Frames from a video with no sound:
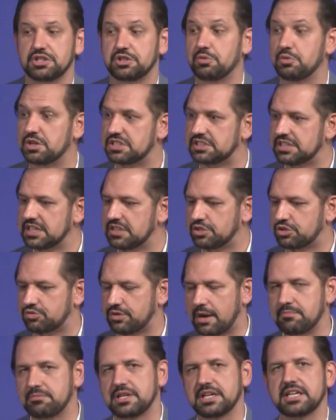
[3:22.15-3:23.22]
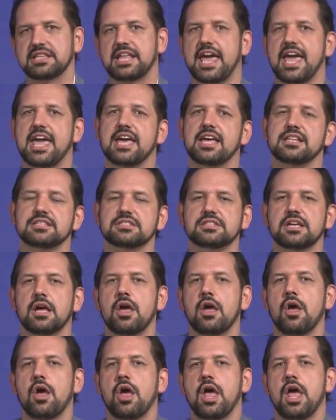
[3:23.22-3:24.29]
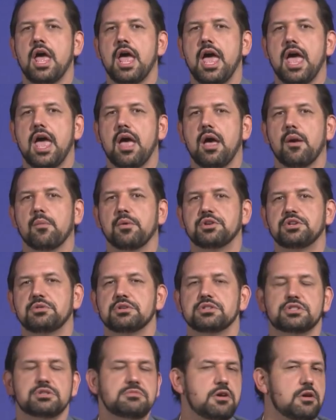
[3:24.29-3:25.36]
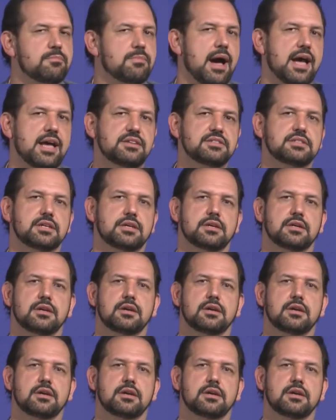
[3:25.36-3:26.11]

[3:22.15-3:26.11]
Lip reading: you were to see the trembling in the hands, would you assume they're biased?